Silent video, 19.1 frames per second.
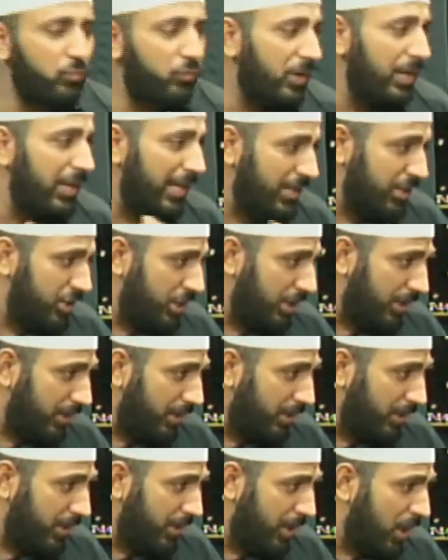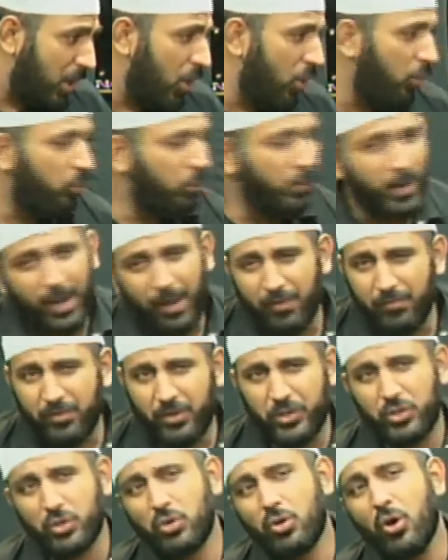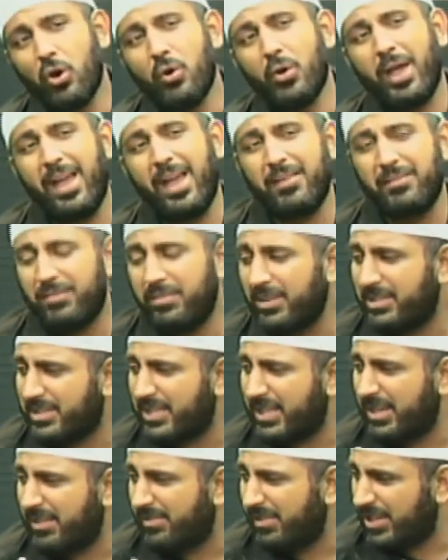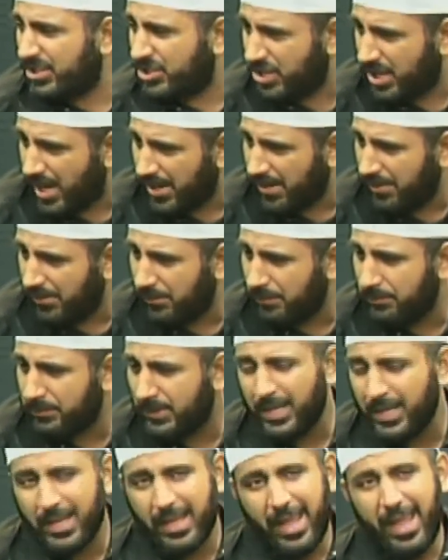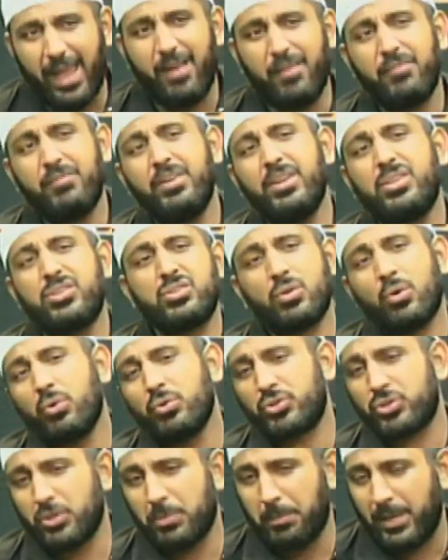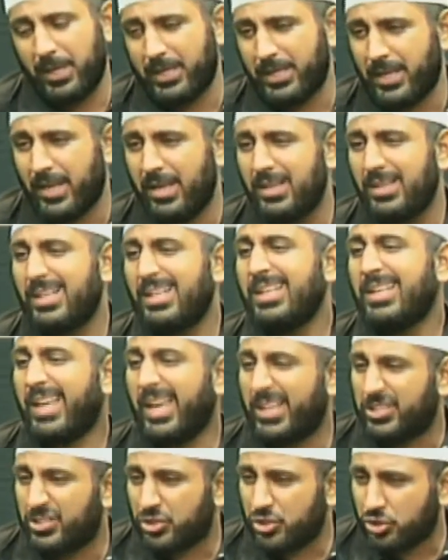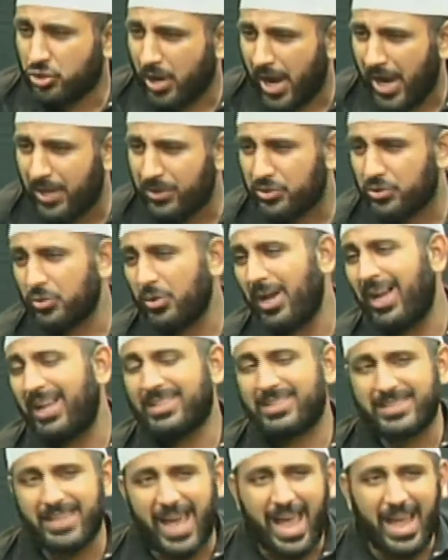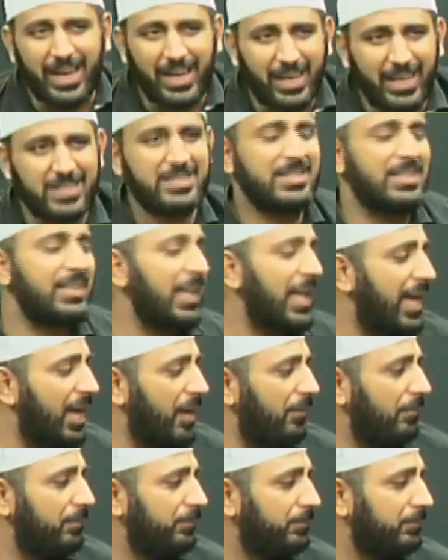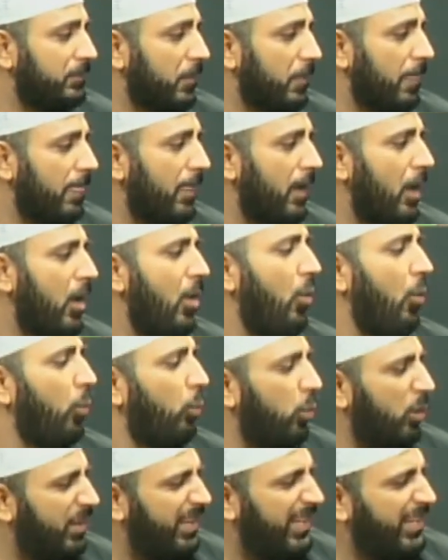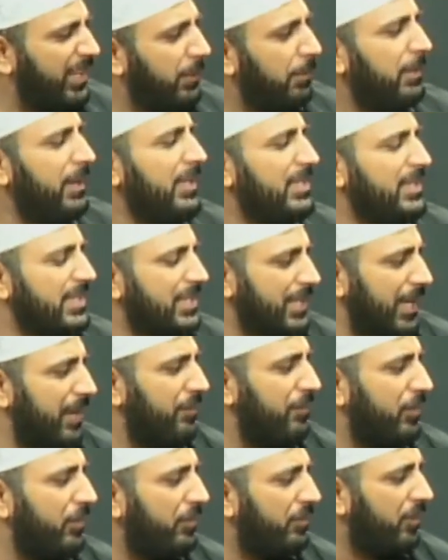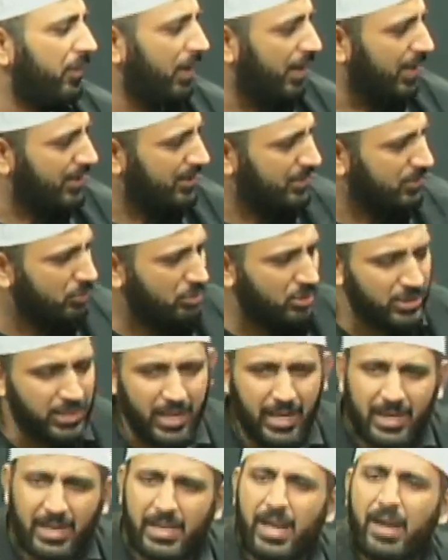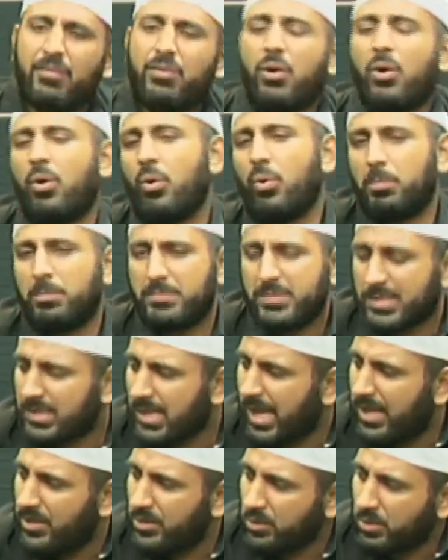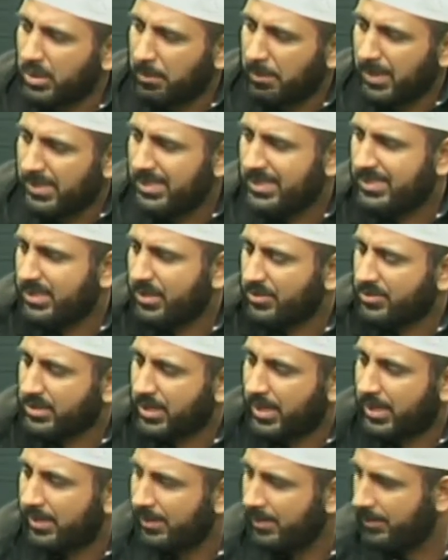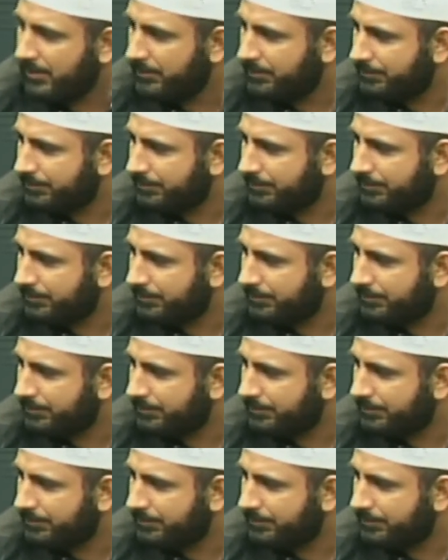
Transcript: religion, wherever you go, every TV channel, every social media is trying to attack Islam, wouldn't it be safer for us to stay in our homes and do the Majlis Hussein?